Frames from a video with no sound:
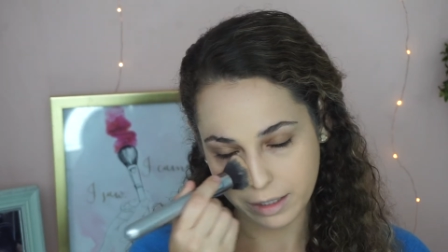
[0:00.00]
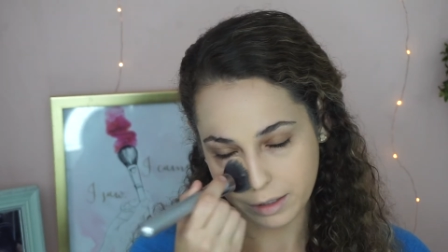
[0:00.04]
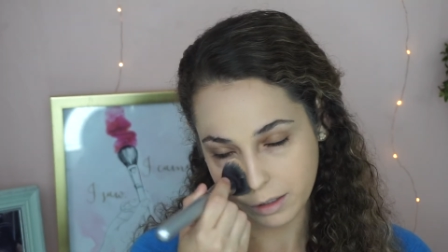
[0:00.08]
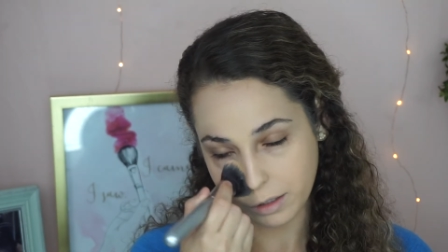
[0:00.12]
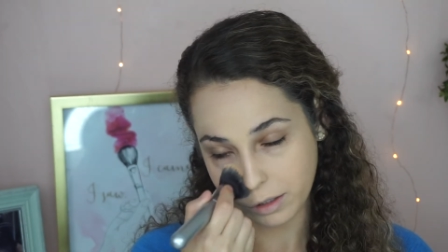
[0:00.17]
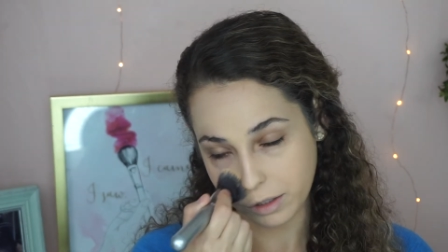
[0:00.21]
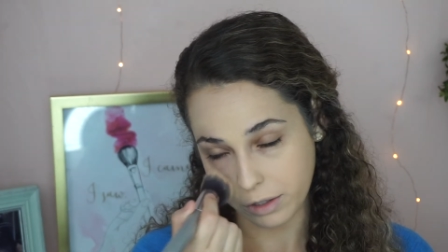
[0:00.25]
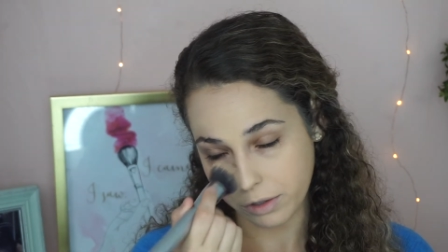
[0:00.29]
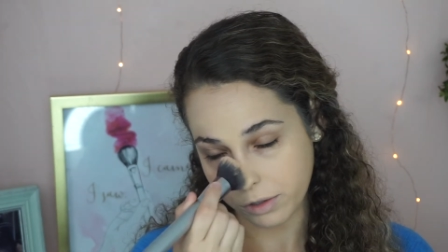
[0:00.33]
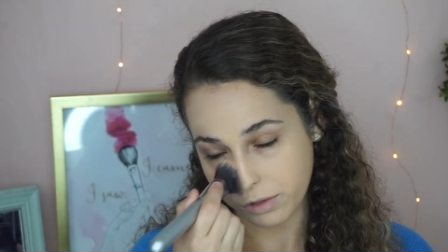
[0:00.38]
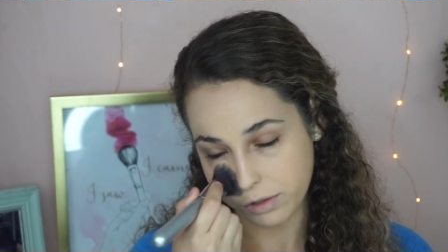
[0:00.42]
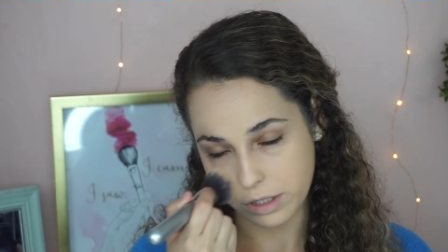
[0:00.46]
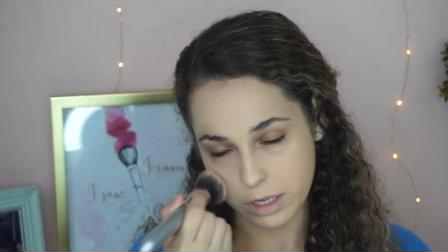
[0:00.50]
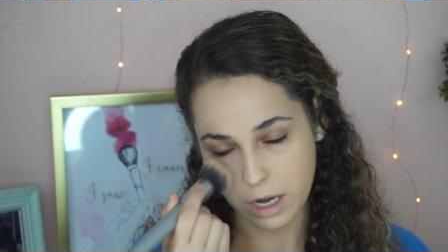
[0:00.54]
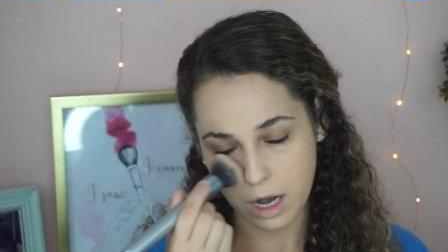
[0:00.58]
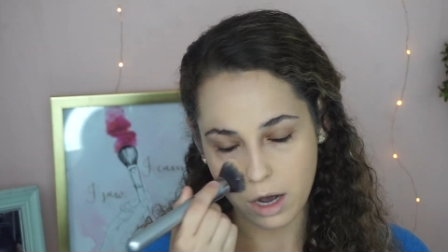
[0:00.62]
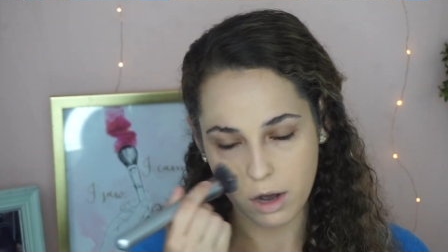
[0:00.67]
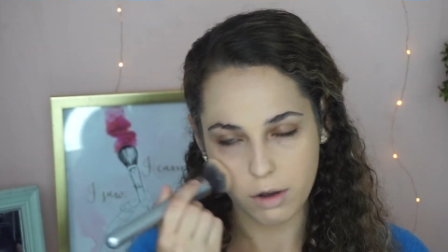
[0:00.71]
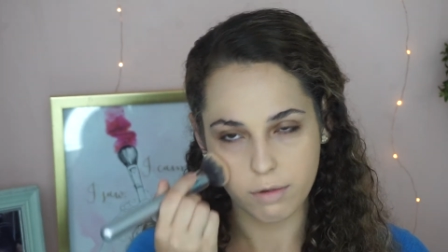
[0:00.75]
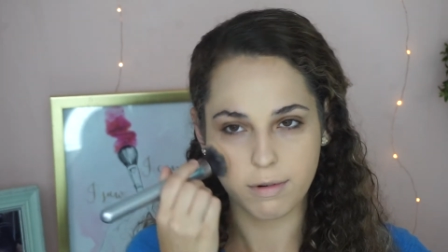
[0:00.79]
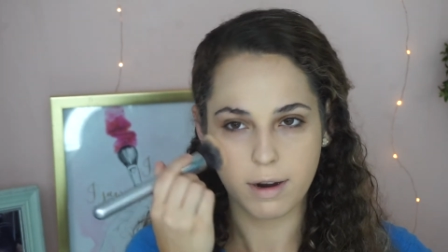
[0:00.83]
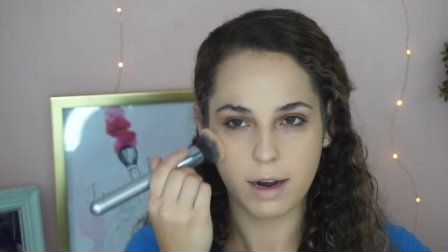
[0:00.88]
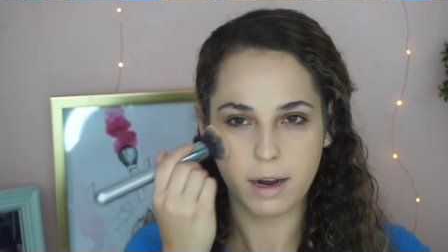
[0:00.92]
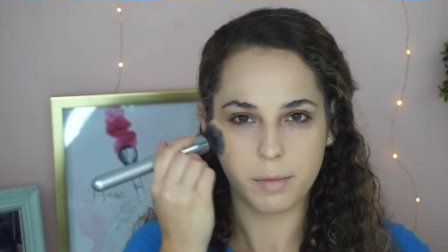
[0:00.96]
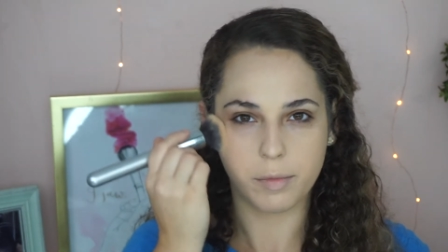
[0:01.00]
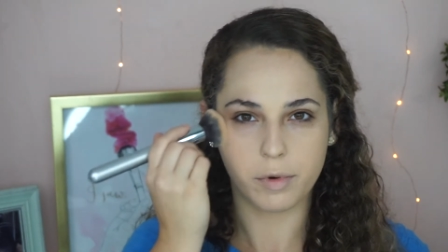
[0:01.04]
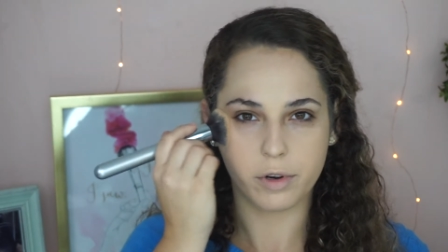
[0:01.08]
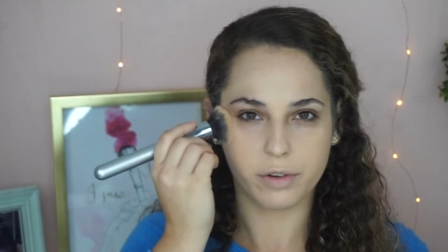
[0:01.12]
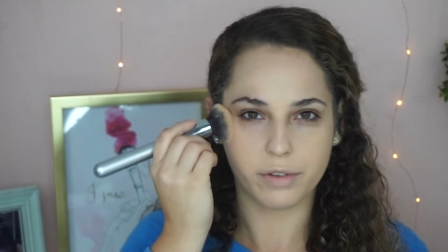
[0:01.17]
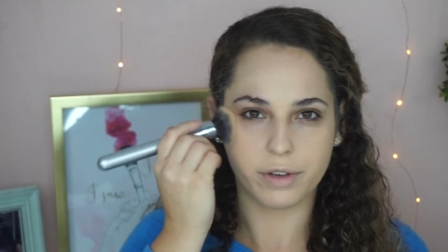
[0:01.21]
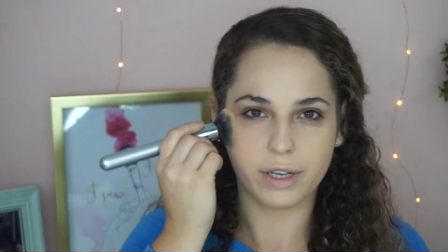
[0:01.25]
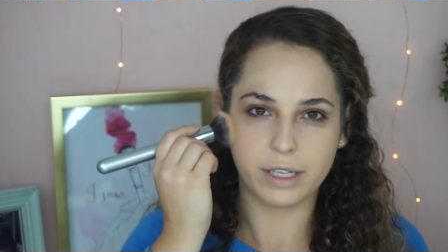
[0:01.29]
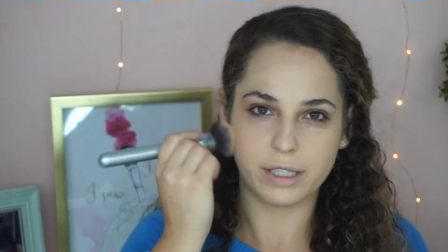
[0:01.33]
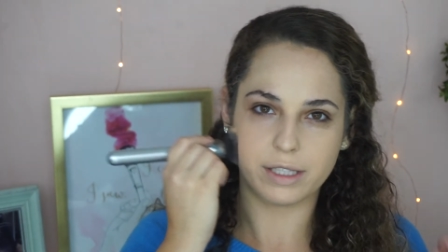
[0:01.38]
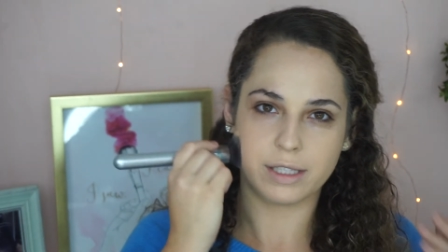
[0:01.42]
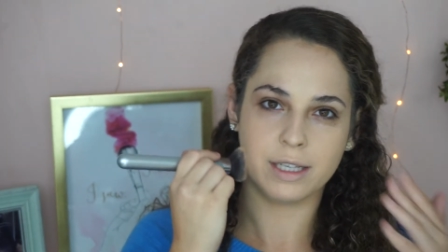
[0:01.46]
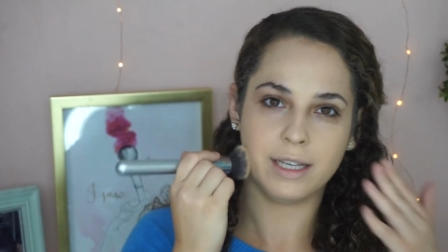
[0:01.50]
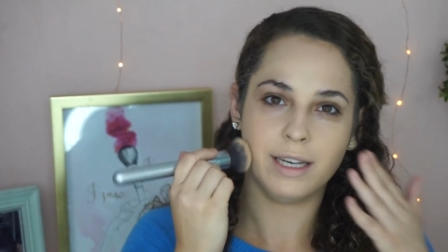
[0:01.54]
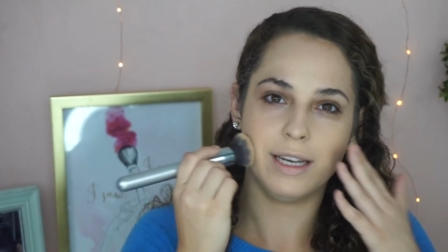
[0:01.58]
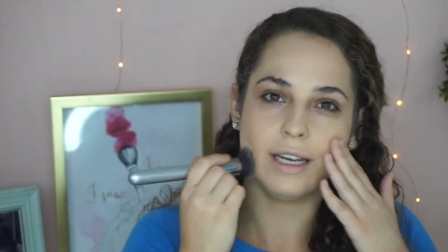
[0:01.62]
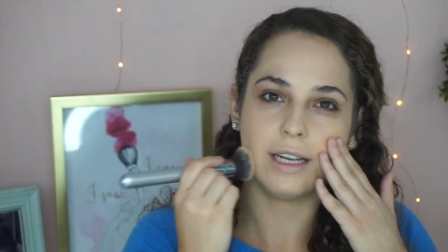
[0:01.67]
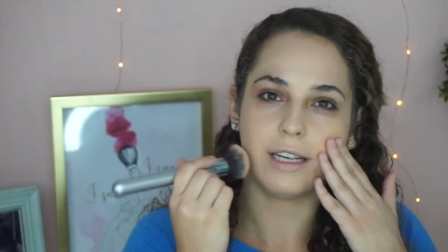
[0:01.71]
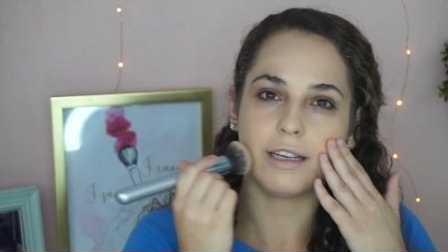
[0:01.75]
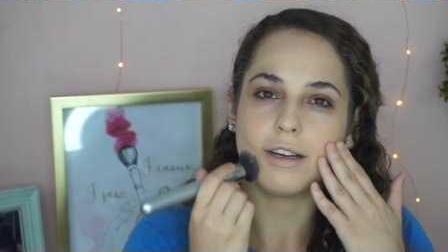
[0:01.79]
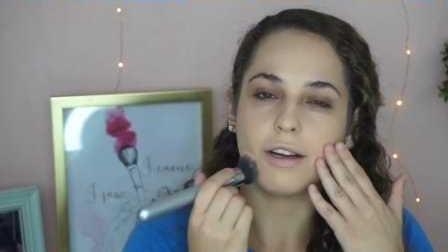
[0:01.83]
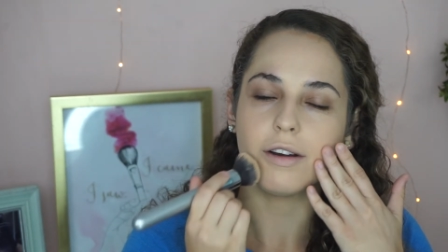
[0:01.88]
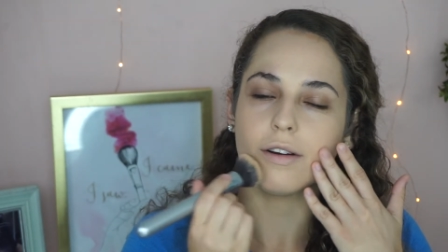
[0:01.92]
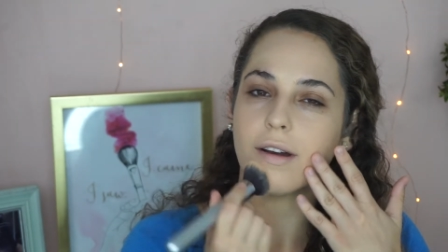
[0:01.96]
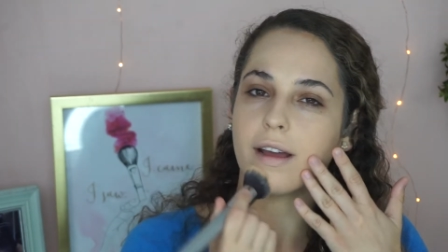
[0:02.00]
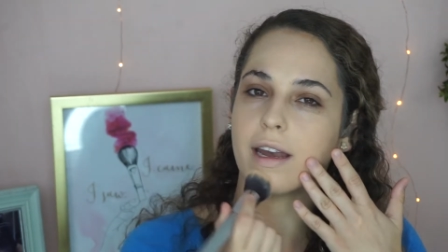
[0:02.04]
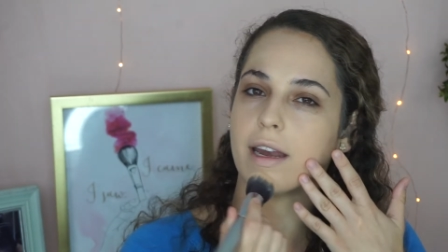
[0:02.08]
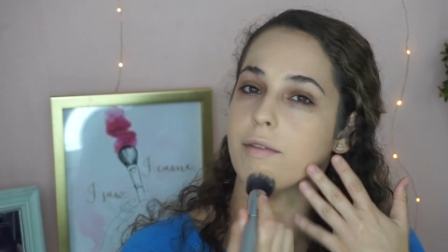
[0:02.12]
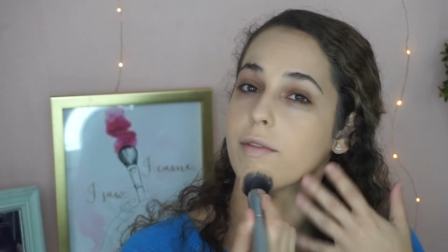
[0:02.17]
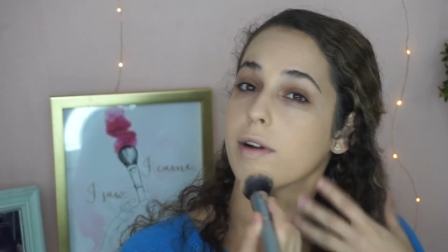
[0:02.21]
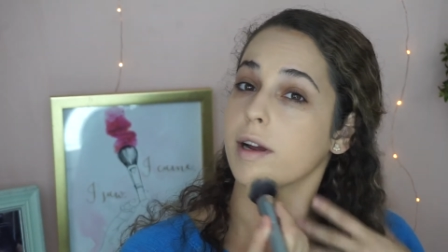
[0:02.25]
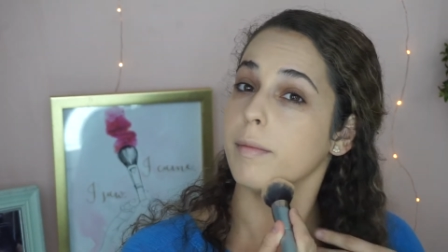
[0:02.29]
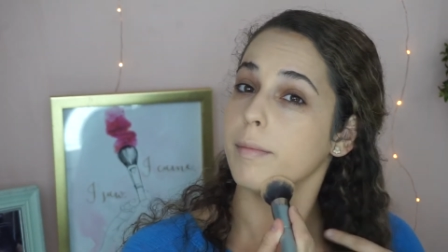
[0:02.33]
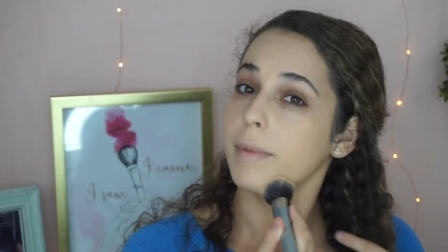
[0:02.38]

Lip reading: lose all rhyme or reason and go anywhere,